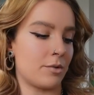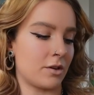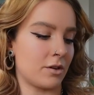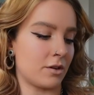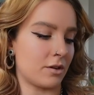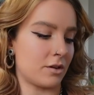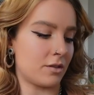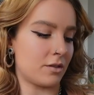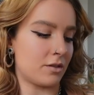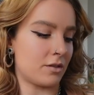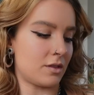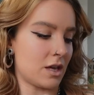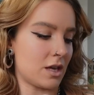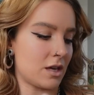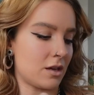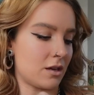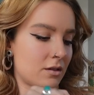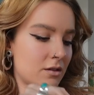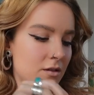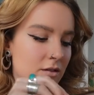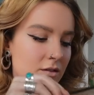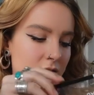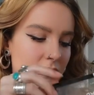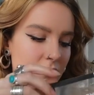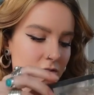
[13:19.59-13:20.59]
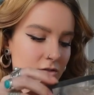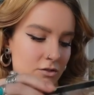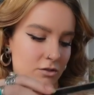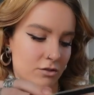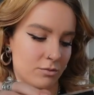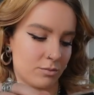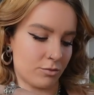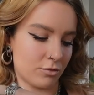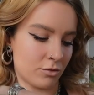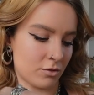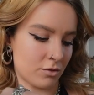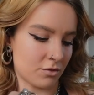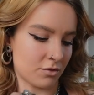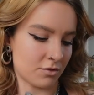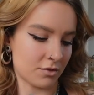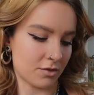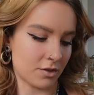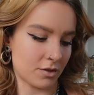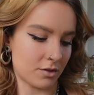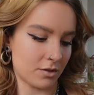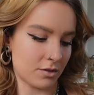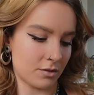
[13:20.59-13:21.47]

and I think this is just bronzer.